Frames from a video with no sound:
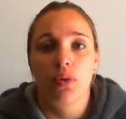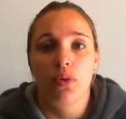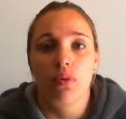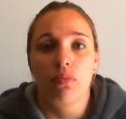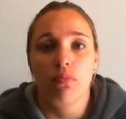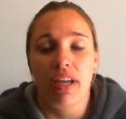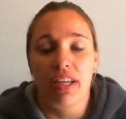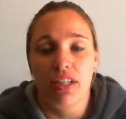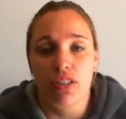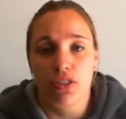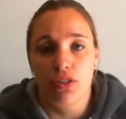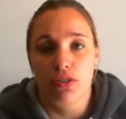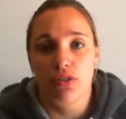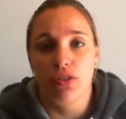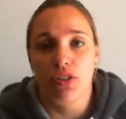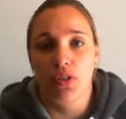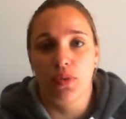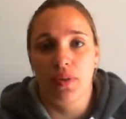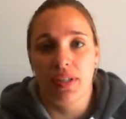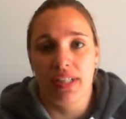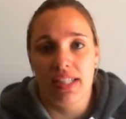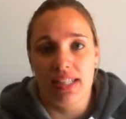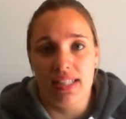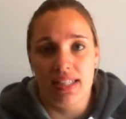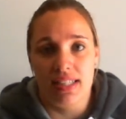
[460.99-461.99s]
make sure you
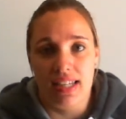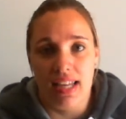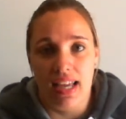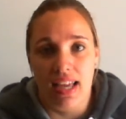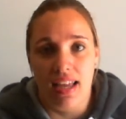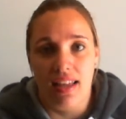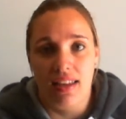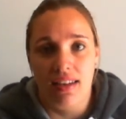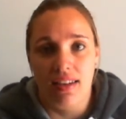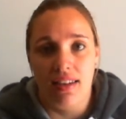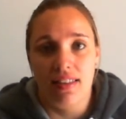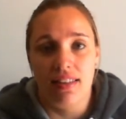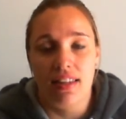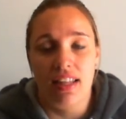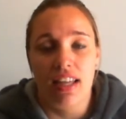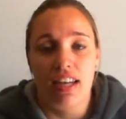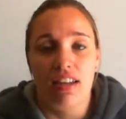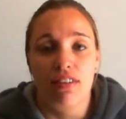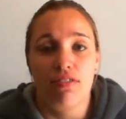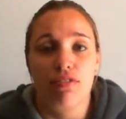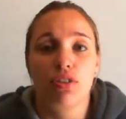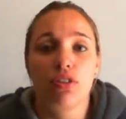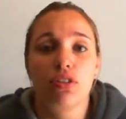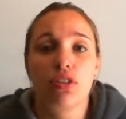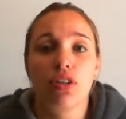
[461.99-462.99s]
understand, and that
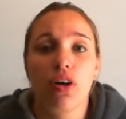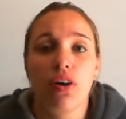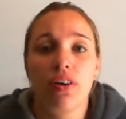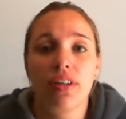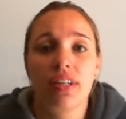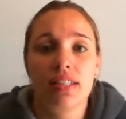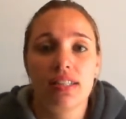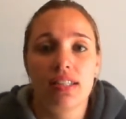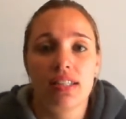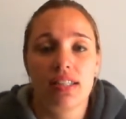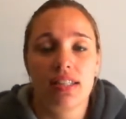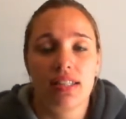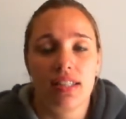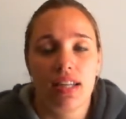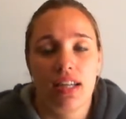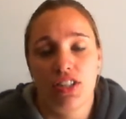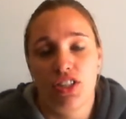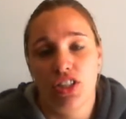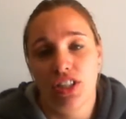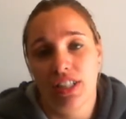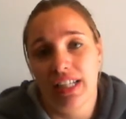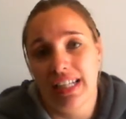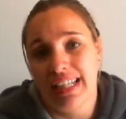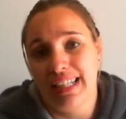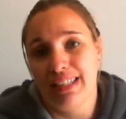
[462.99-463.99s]
if you don't understand,
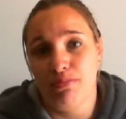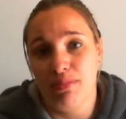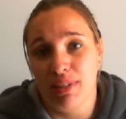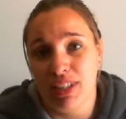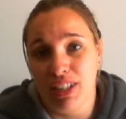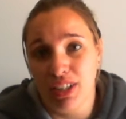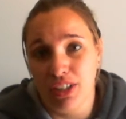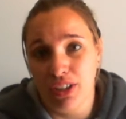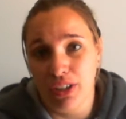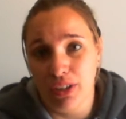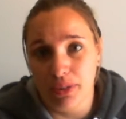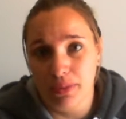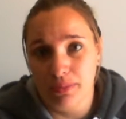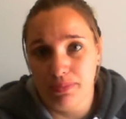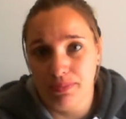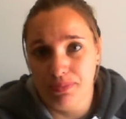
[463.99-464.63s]
you let me know.